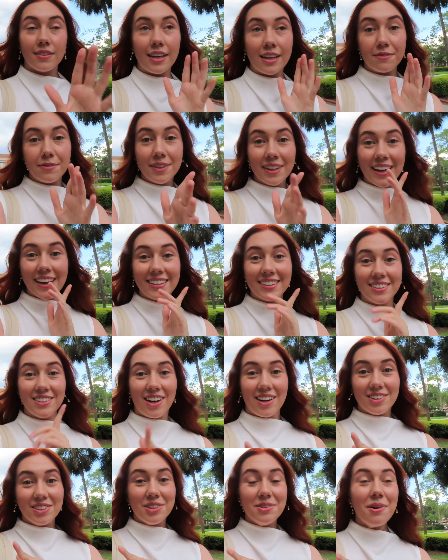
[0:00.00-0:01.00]
Thankfully, it's
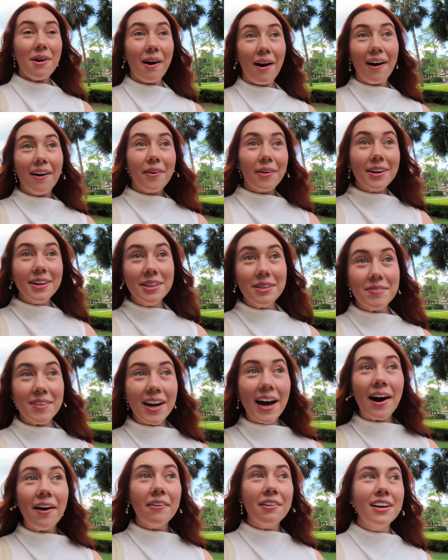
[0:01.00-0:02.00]
not too hot or humid
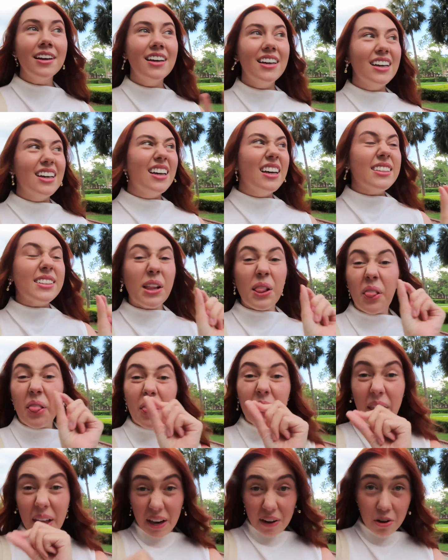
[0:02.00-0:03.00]
out. It's a
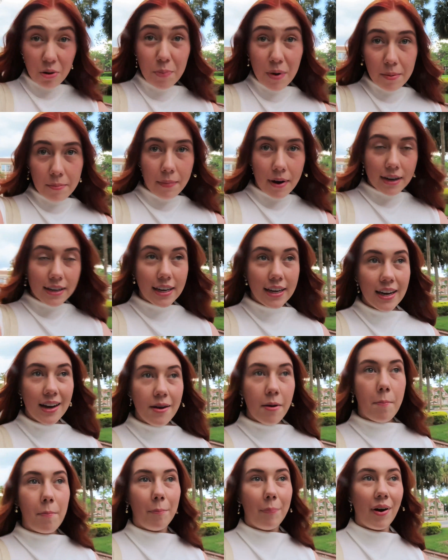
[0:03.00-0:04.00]
little bit muggy,
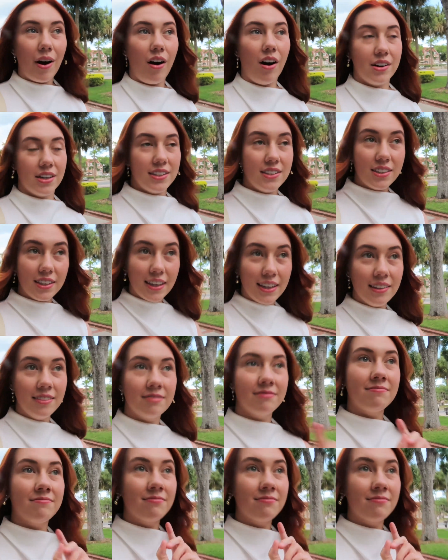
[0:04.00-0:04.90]
but honestly,